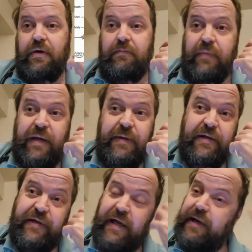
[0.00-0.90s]
Maybe
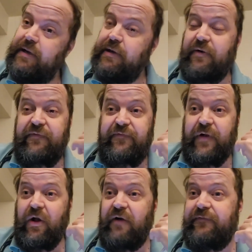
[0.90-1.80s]
they,
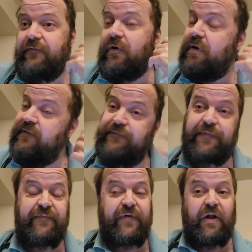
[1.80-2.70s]
fell off
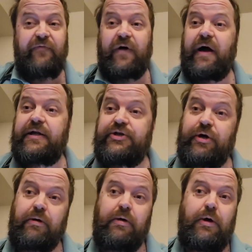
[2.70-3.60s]
a high chair,